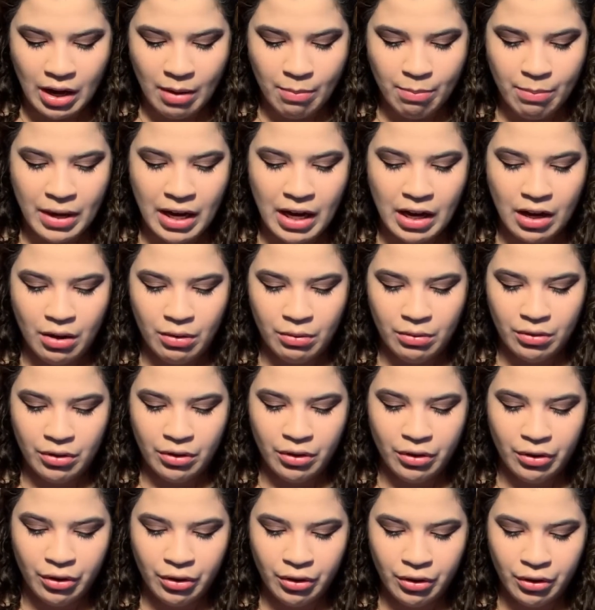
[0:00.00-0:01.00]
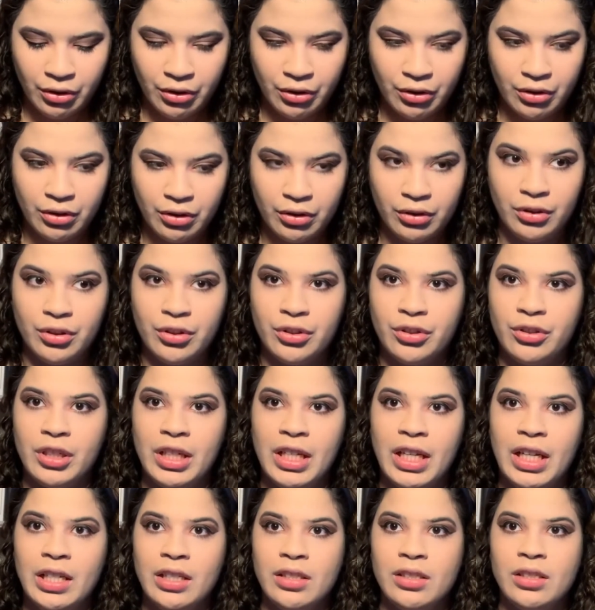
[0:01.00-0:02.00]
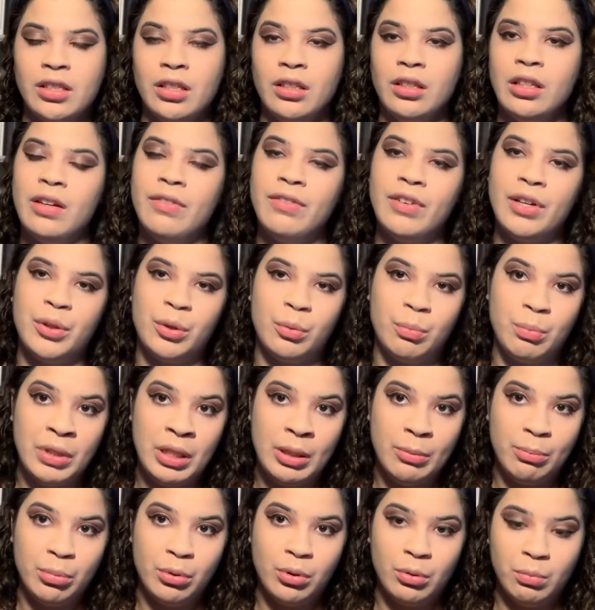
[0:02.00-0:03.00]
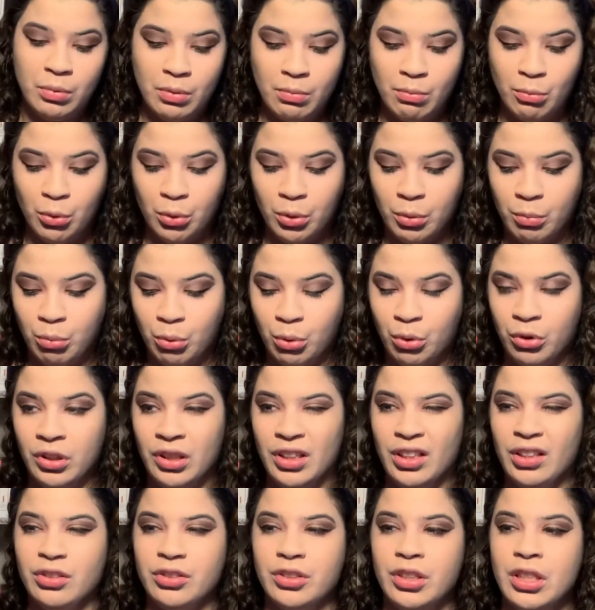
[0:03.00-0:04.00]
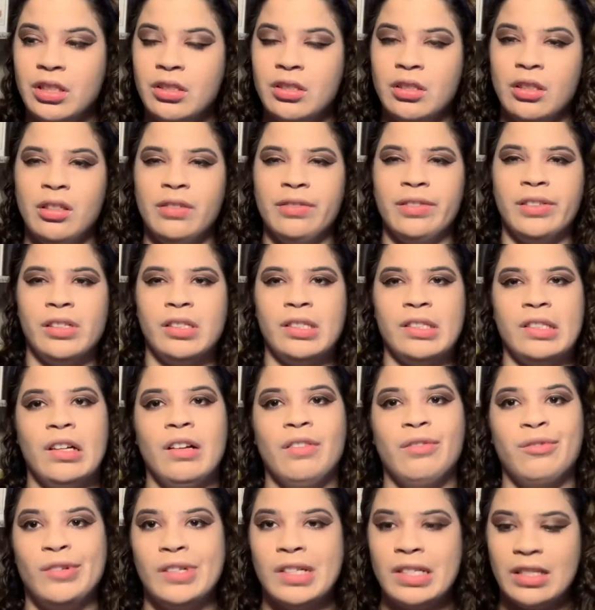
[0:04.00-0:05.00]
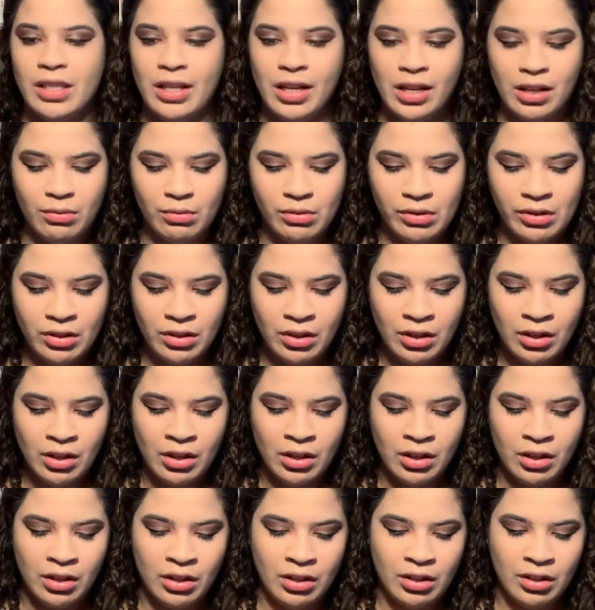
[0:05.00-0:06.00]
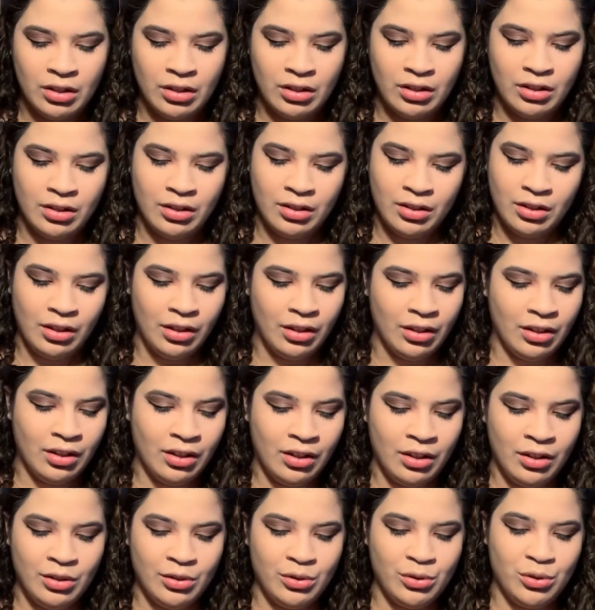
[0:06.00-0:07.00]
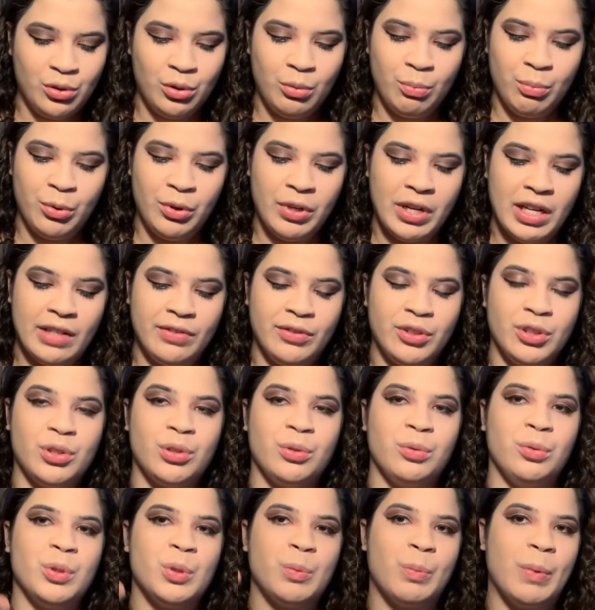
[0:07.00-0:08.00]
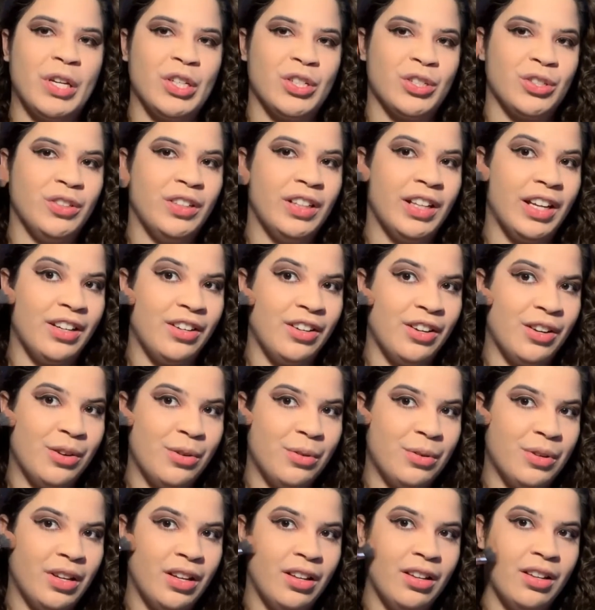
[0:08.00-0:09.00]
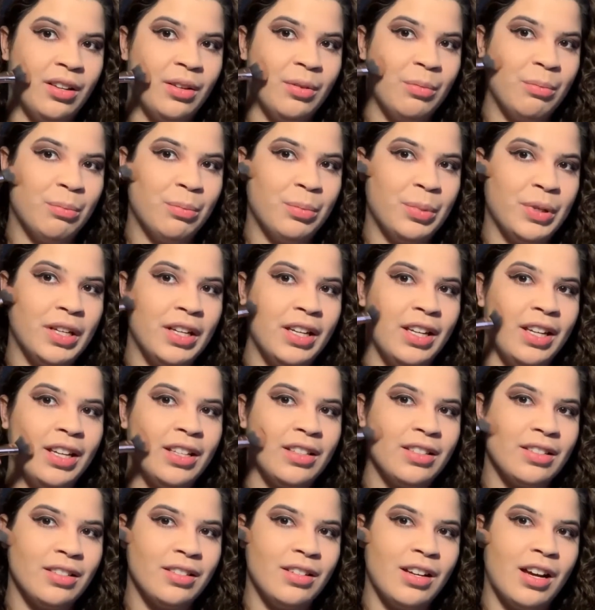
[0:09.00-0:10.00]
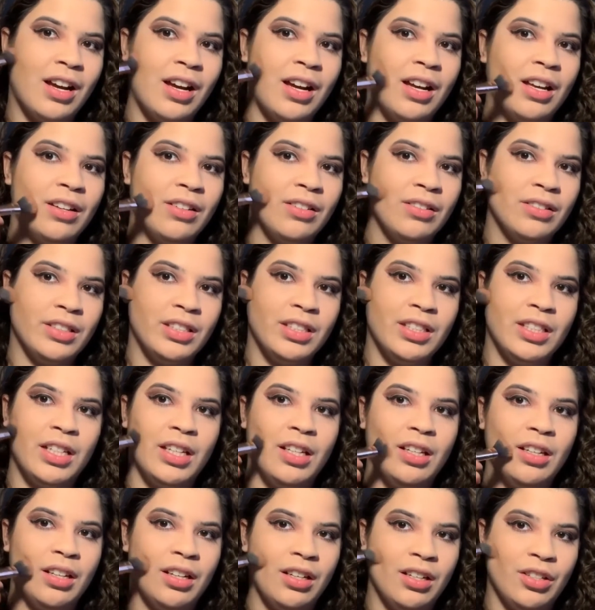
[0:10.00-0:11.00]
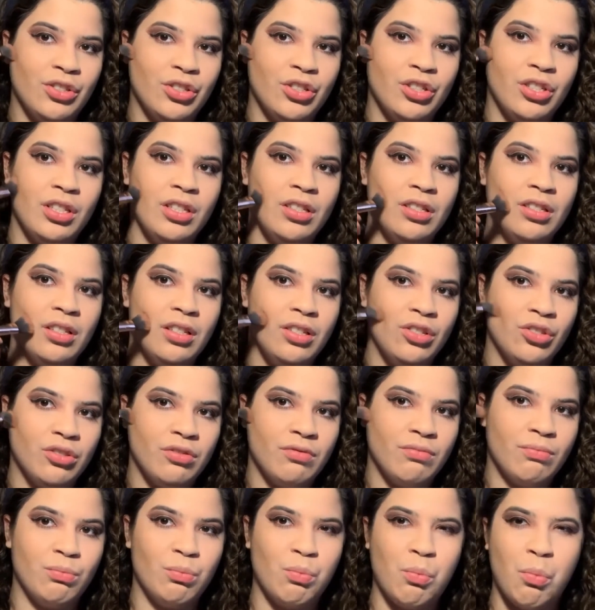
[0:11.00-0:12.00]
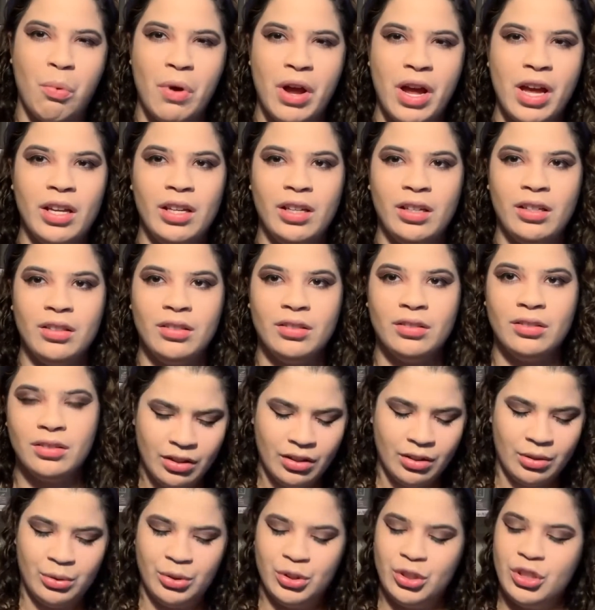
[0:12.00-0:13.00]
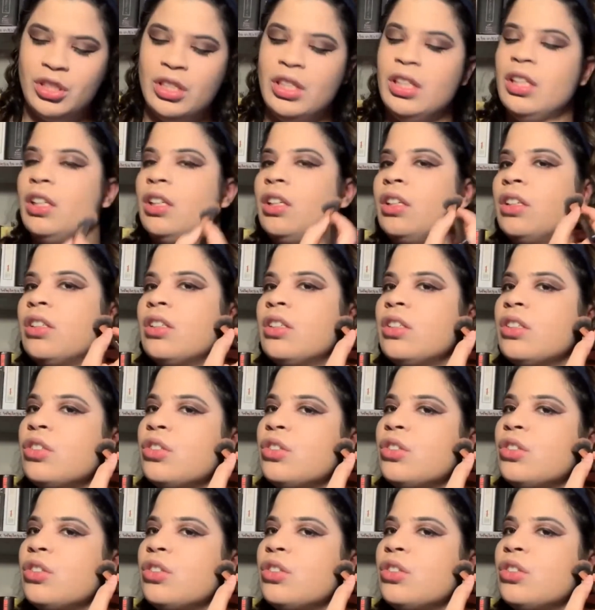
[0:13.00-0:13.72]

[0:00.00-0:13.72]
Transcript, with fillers: about her learning to love other people, but more importantly, learning to love herself, which sounds super after school special, I know, but it's not done in a cheesy way. You know, she